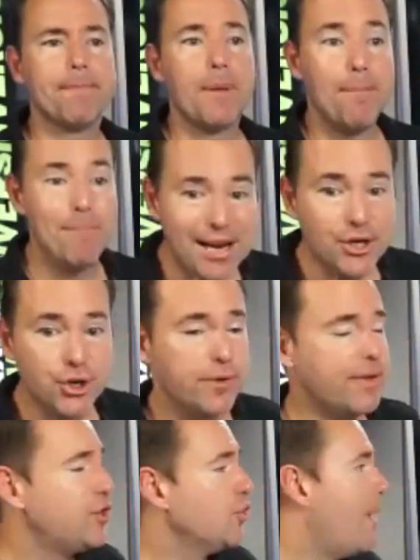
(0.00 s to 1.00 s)
Make sure
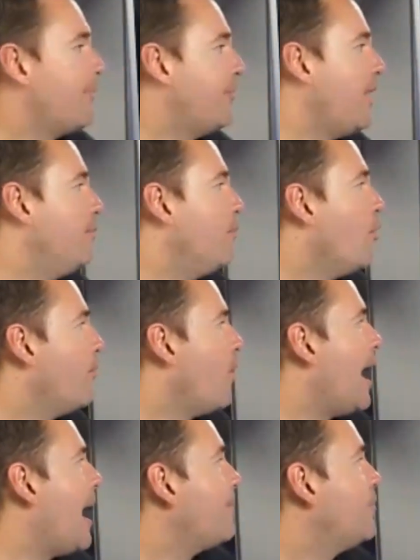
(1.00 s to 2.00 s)
that your website is mobile
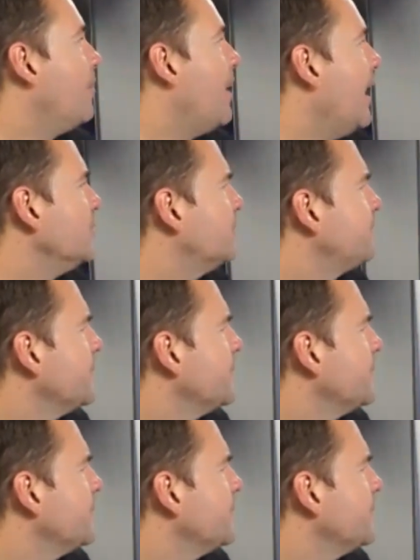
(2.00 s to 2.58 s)
optimized.